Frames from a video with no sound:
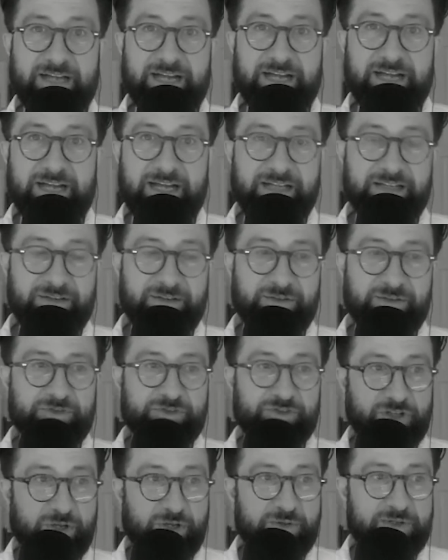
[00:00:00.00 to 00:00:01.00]
I had to
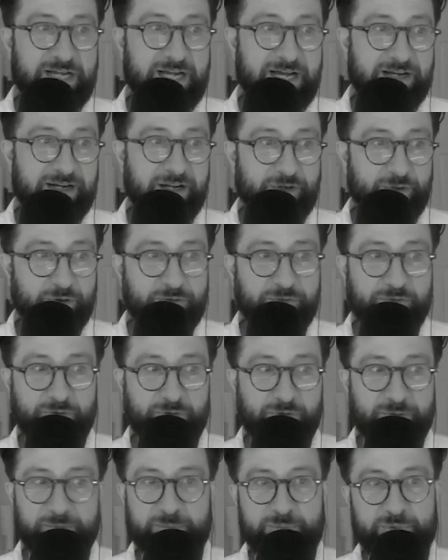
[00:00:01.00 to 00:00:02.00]
slow down and look
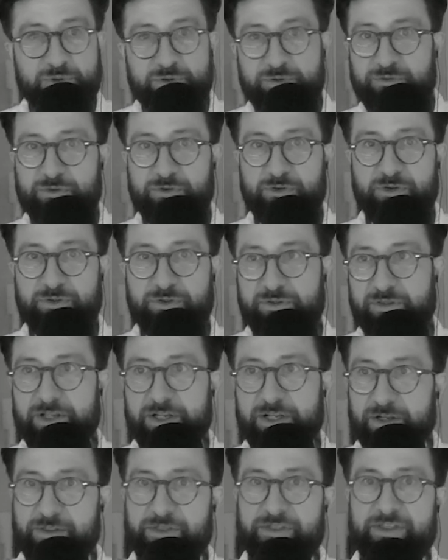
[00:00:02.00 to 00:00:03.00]
for beautiful
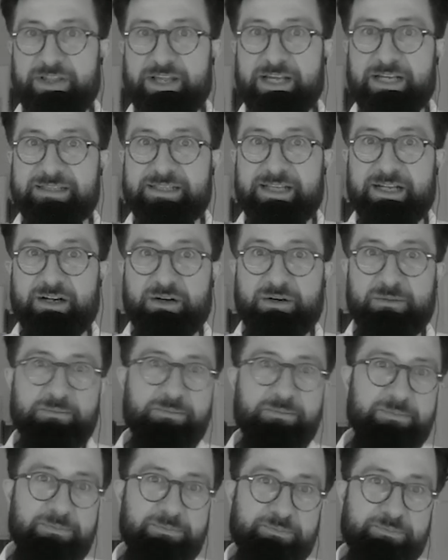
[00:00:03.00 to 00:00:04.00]
little things that
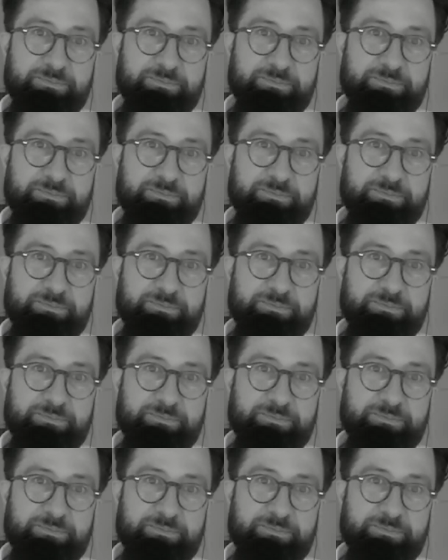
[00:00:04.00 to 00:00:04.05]
are